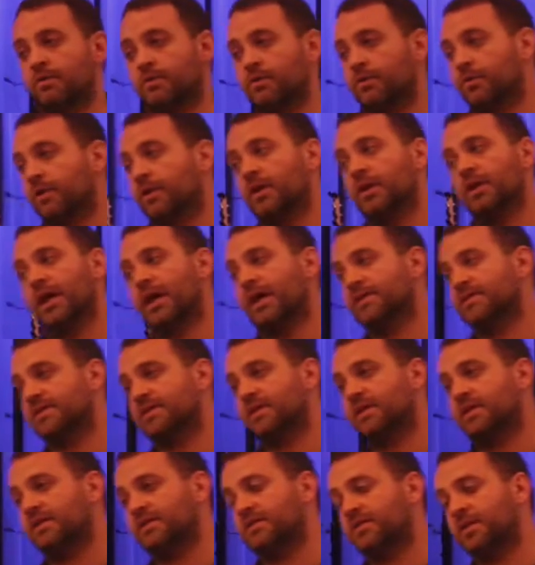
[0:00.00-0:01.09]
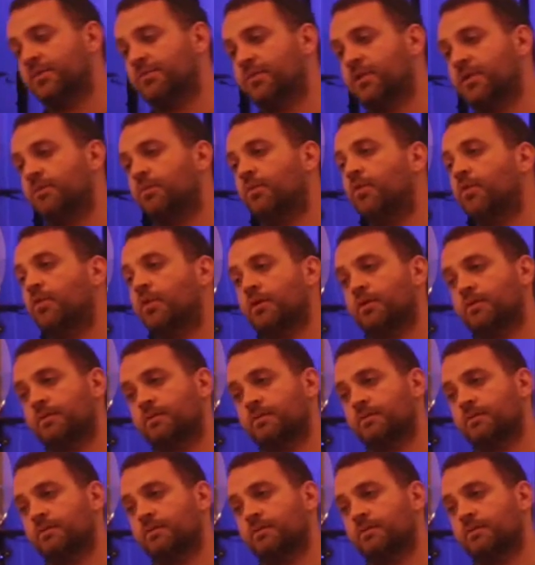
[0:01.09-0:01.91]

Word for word: to realizing he's something more.